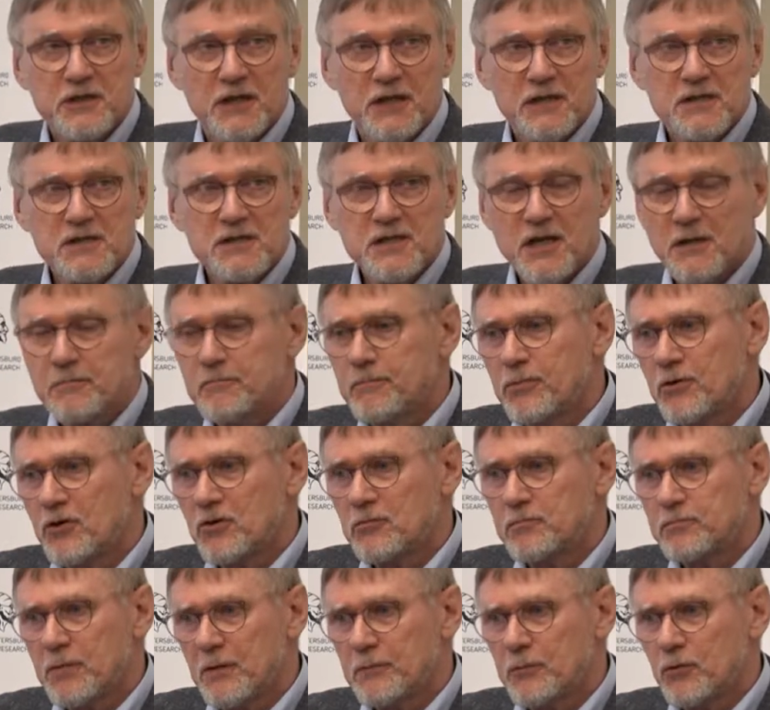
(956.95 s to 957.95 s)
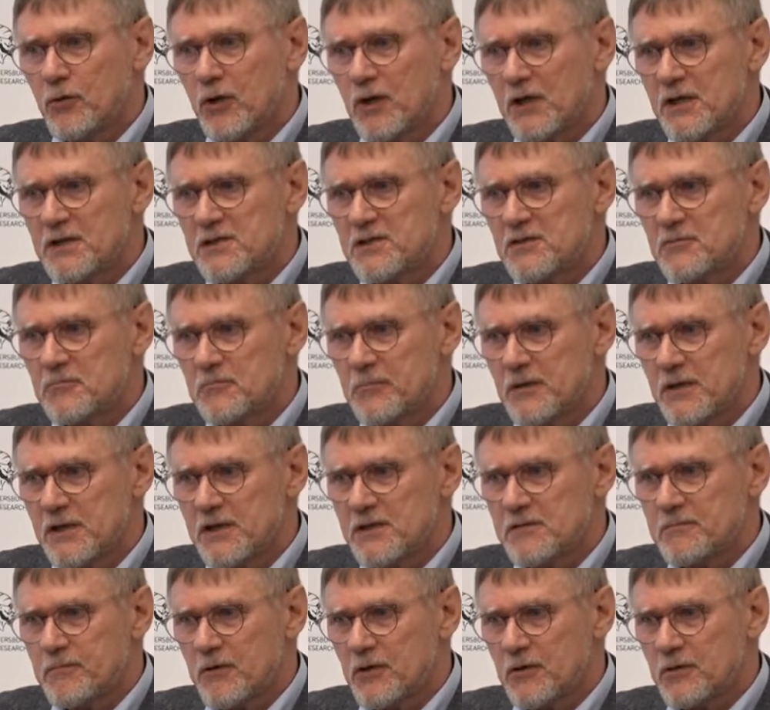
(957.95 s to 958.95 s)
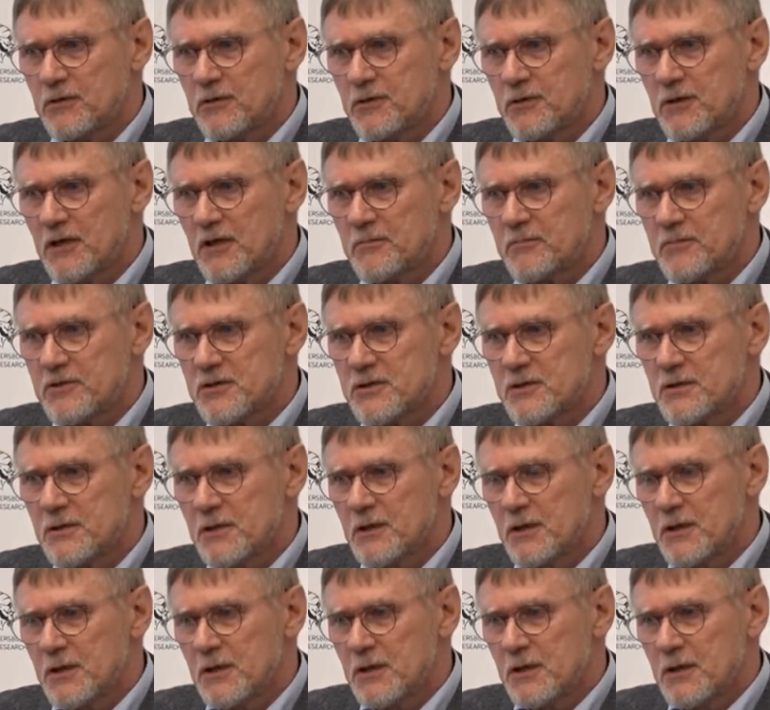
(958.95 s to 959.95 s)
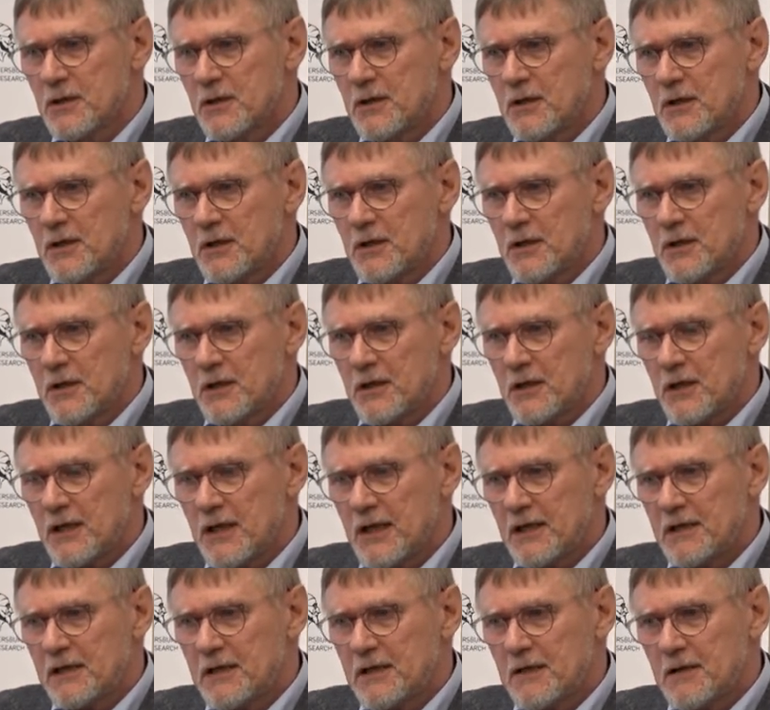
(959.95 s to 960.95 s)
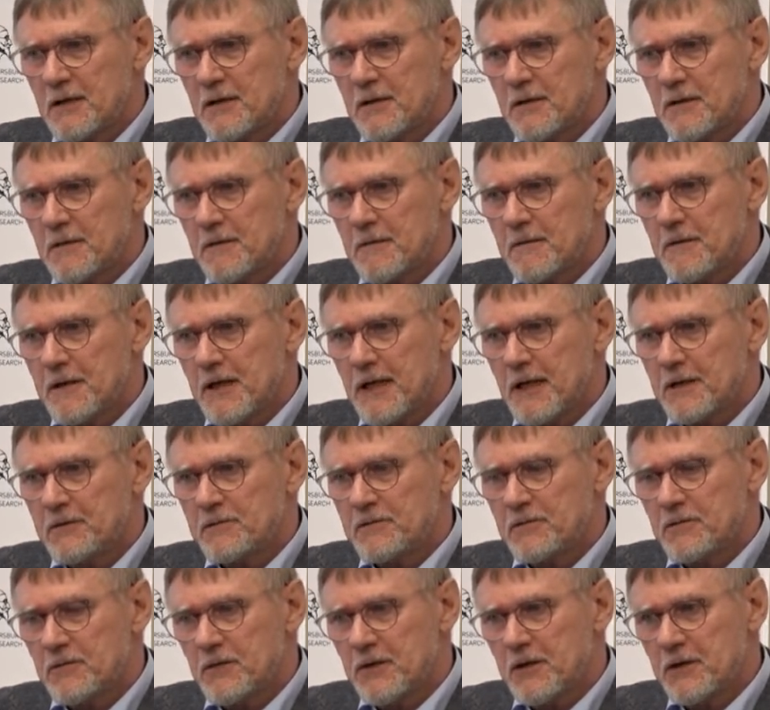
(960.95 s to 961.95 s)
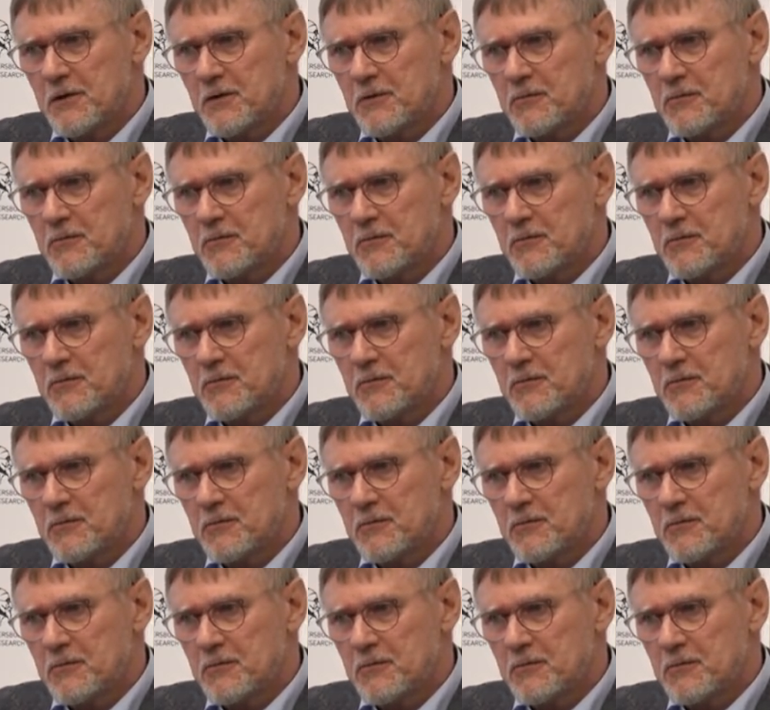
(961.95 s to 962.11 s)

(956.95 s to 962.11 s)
that support population-based programs that, that in a